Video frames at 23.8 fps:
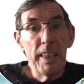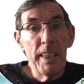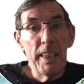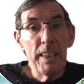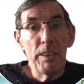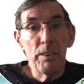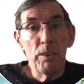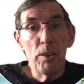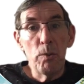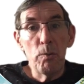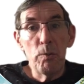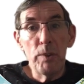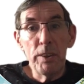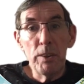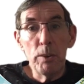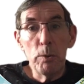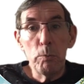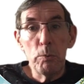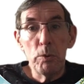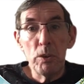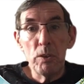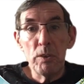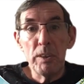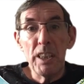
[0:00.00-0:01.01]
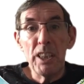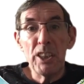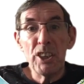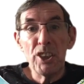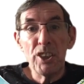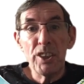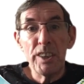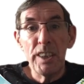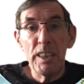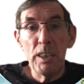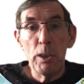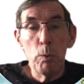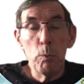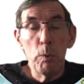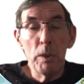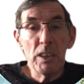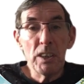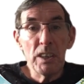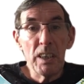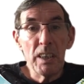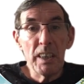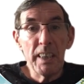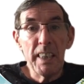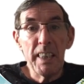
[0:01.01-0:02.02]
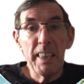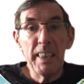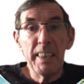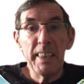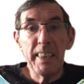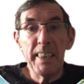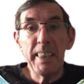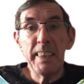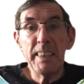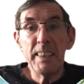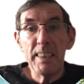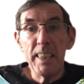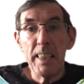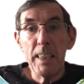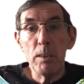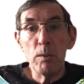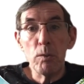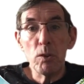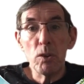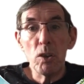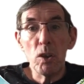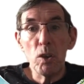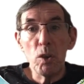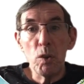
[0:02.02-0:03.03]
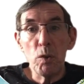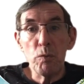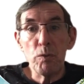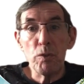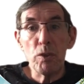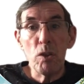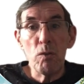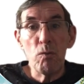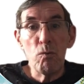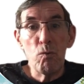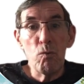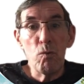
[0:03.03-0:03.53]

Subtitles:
in the real world as she wittily details love's